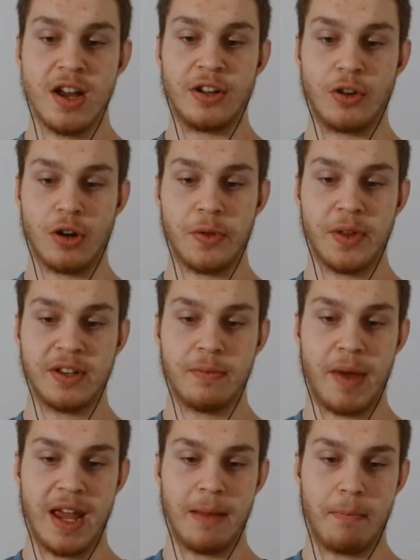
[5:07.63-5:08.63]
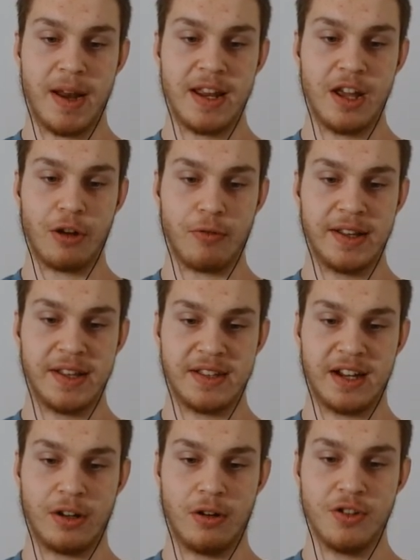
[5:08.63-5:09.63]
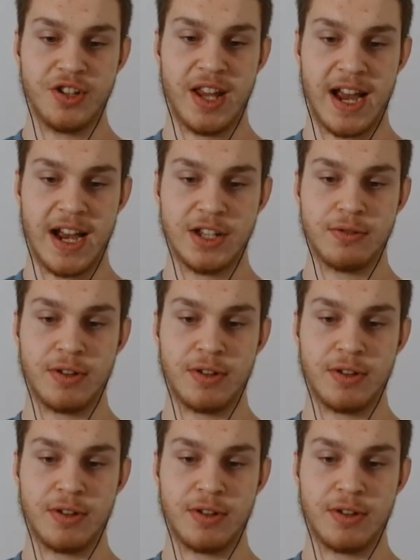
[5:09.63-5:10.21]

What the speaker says: During the debate, many agreed that technology has,